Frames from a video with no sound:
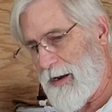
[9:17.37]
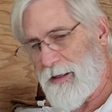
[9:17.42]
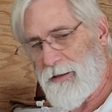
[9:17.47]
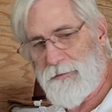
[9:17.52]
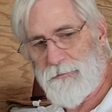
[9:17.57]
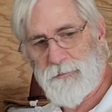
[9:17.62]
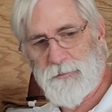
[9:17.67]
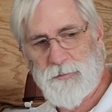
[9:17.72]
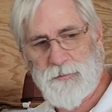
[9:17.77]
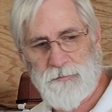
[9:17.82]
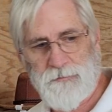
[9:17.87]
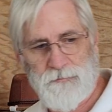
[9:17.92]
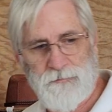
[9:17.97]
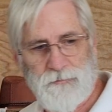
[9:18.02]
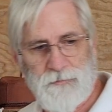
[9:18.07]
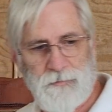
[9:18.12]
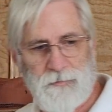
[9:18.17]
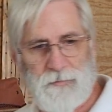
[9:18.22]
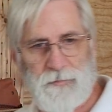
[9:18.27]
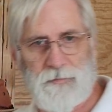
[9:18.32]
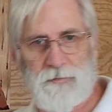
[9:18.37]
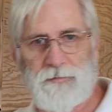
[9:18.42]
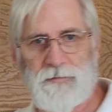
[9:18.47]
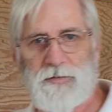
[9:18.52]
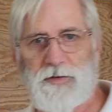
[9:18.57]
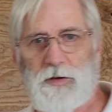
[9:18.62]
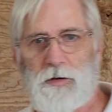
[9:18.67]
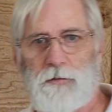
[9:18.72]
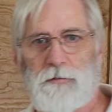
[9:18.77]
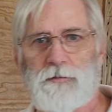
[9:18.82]
it.
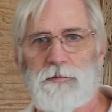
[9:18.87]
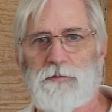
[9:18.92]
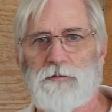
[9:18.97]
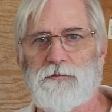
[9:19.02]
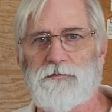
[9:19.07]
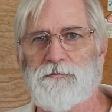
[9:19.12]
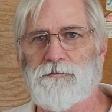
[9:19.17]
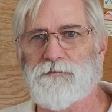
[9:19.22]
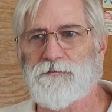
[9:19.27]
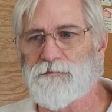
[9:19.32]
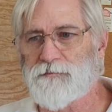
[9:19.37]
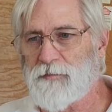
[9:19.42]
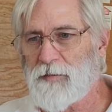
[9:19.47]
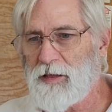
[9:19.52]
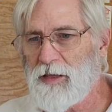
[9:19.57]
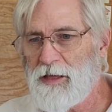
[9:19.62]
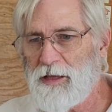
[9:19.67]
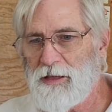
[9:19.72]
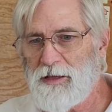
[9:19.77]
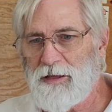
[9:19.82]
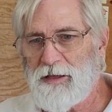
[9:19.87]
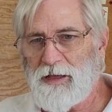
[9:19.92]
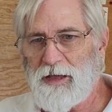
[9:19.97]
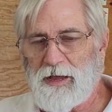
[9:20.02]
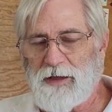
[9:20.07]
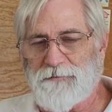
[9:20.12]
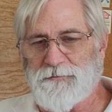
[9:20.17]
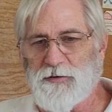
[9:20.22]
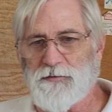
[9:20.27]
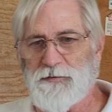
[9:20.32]
So,
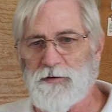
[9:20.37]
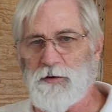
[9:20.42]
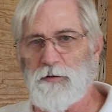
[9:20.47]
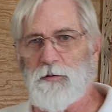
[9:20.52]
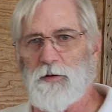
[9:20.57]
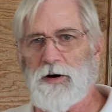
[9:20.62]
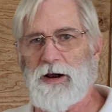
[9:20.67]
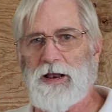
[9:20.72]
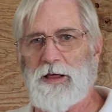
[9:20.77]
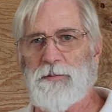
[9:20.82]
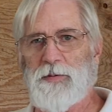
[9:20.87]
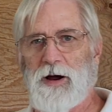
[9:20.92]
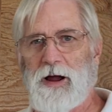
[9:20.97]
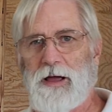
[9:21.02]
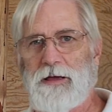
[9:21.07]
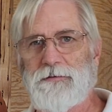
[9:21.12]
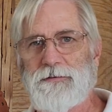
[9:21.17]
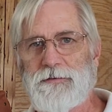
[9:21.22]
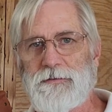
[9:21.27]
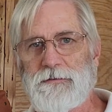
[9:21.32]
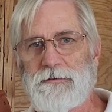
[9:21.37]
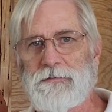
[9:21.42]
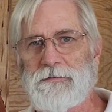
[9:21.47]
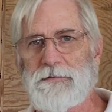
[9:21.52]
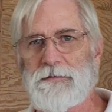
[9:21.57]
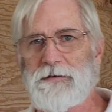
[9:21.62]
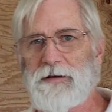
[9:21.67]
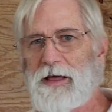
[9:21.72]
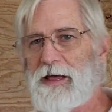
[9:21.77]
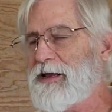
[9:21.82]
if you feel really brave
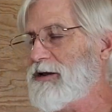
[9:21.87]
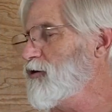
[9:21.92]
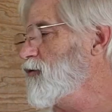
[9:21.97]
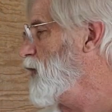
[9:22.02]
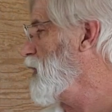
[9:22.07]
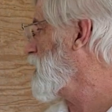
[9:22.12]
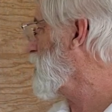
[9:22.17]
and you want